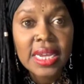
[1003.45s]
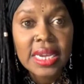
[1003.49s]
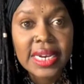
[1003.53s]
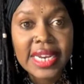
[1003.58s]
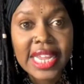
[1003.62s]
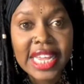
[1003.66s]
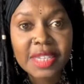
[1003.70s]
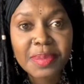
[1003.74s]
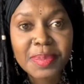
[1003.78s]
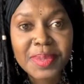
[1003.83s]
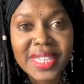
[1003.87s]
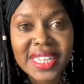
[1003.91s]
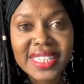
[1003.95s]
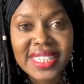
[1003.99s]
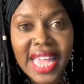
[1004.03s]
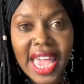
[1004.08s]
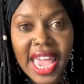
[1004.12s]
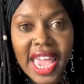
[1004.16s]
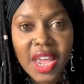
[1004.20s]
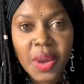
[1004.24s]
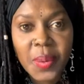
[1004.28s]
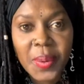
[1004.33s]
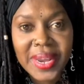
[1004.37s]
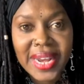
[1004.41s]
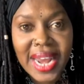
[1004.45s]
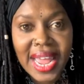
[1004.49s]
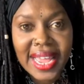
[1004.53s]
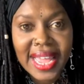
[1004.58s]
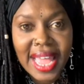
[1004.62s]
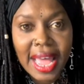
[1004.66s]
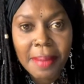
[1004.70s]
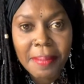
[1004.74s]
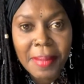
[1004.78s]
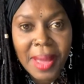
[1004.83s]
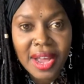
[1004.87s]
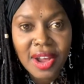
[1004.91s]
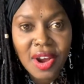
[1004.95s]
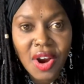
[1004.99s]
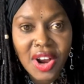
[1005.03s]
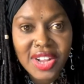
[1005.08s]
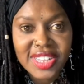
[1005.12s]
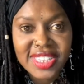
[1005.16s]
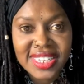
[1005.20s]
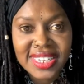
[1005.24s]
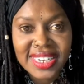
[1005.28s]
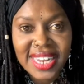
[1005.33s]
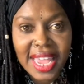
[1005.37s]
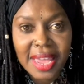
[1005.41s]
Desmond says, hey, Queen, I got my
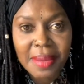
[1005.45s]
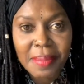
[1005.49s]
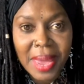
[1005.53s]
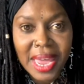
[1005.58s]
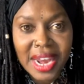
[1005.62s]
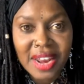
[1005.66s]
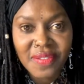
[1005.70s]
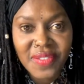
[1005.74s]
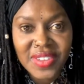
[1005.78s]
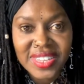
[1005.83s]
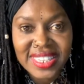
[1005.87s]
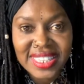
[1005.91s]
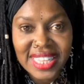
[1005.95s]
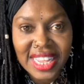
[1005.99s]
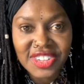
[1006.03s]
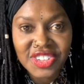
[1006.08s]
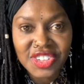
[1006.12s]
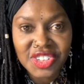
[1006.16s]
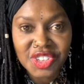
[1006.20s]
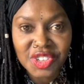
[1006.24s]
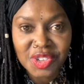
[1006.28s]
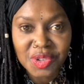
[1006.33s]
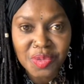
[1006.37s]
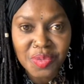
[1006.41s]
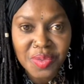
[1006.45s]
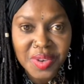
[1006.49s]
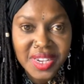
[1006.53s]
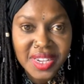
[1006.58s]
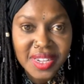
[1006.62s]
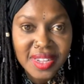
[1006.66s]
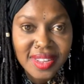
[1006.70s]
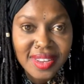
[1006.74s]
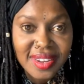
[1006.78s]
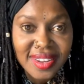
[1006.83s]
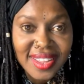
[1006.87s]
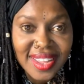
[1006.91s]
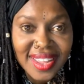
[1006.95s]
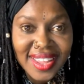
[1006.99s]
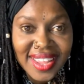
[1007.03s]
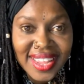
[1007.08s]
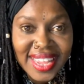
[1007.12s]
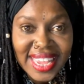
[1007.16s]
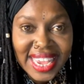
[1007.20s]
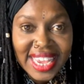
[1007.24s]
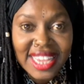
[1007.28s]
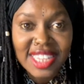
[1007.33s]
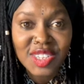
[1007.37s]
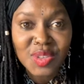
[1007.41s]
card today. Manifestation too real.
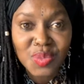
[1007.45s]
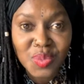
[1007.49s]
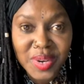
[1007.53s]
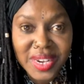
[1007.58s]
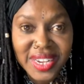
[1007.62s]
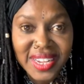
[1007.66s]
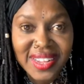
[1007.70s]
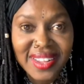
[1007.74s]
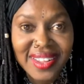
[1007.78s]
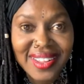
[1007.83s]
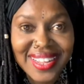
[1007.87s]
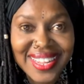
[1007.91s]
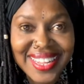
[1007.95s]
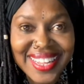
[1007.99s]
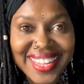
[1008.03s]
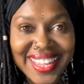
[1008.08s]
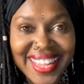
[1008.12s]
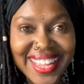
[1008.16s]
Is real.